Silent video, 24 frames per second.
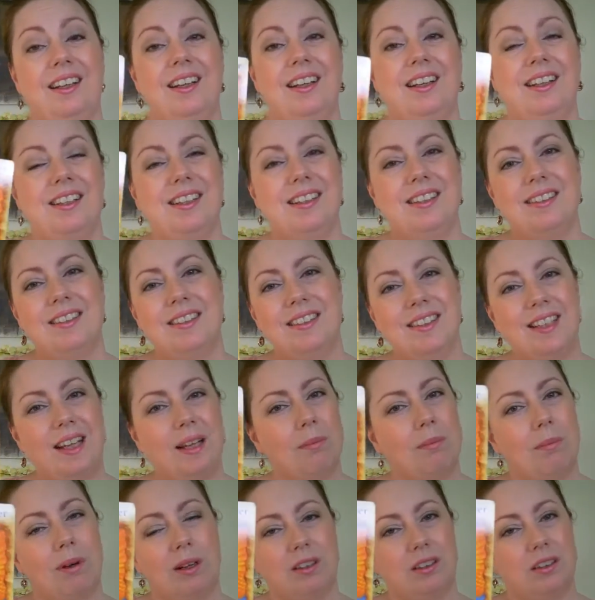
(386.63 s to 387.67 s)
it doesn't say
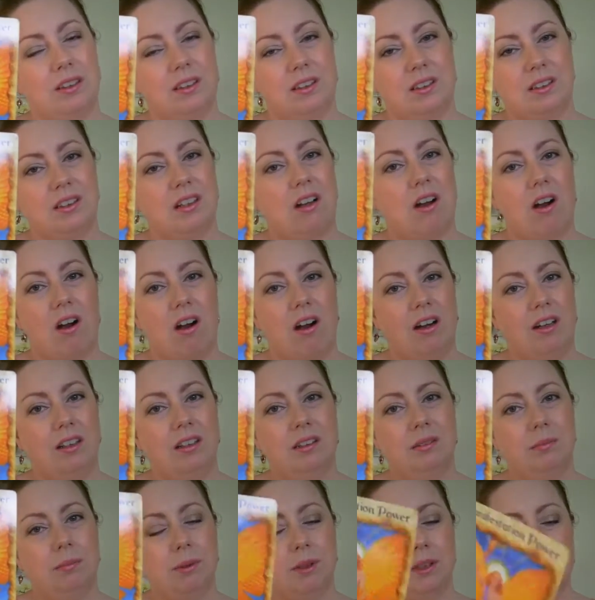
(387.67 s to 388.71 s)
much on the card,
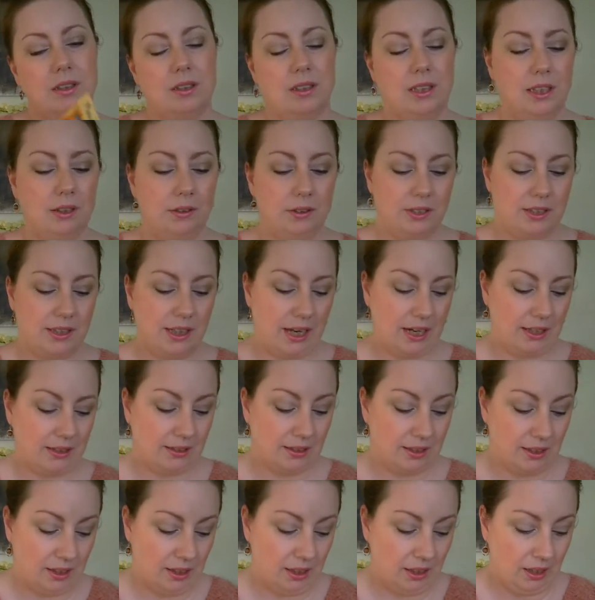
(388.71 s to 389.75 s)
because here it says
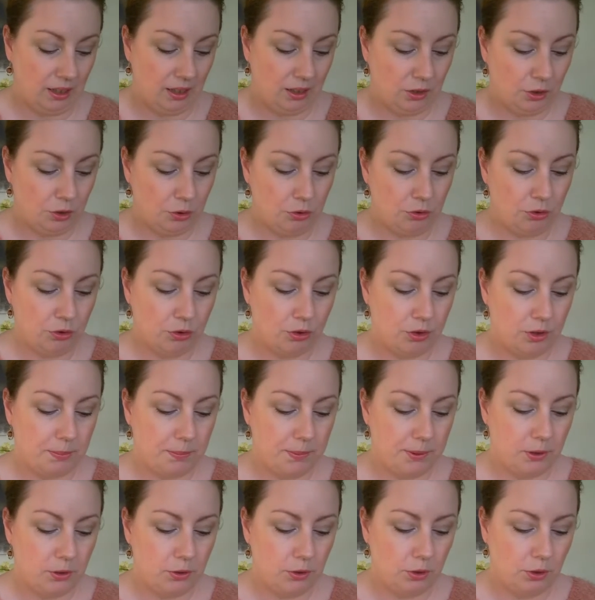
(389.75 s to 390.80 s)
use your
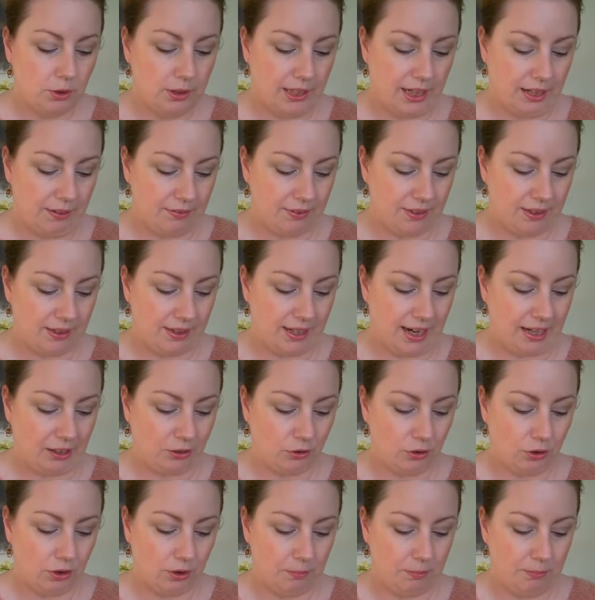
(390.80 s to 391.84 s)
spiritual gifts and
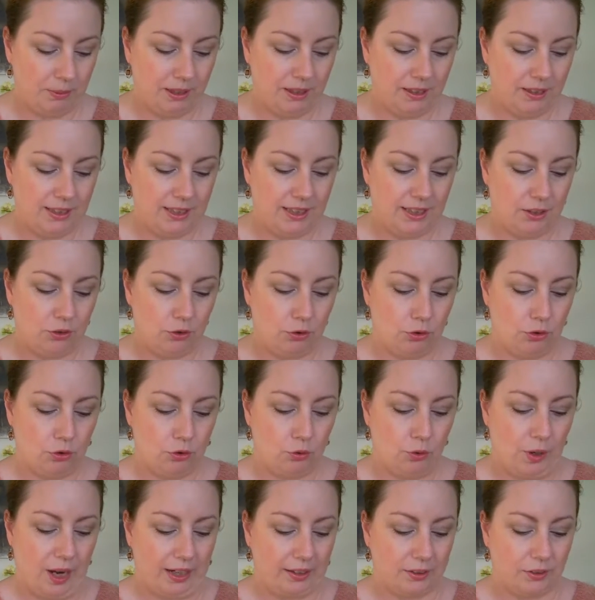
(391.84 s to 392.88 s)
natural abilities to
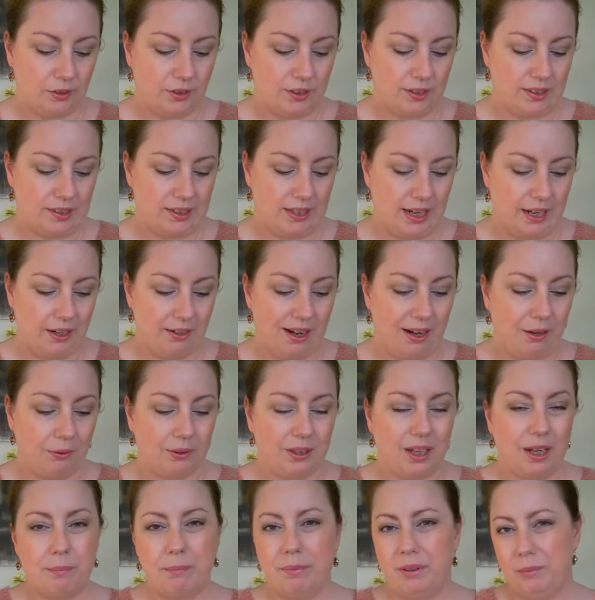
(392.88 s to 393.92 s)
attract your desired
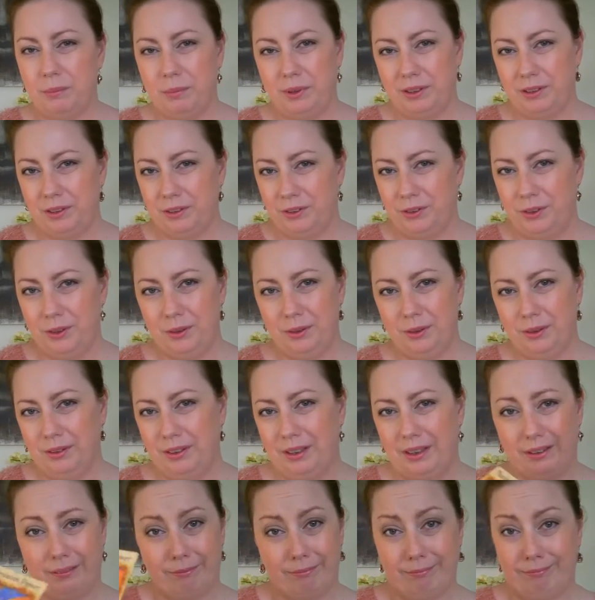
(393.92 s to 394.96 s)
outcome. And when you're new, you're
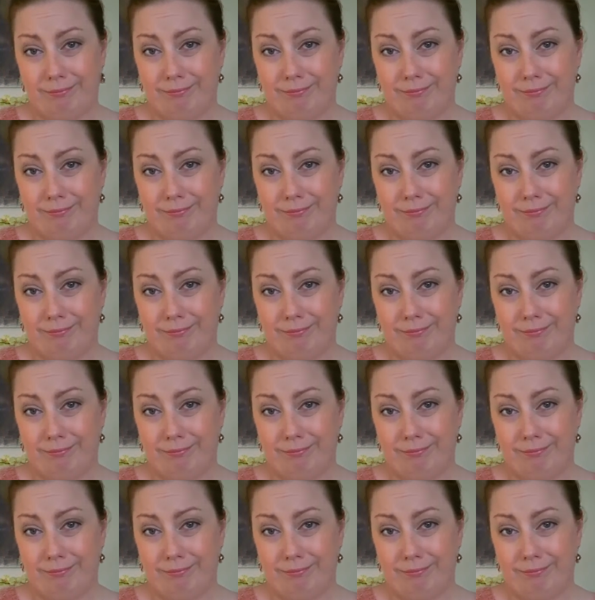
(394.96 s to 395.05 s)
like,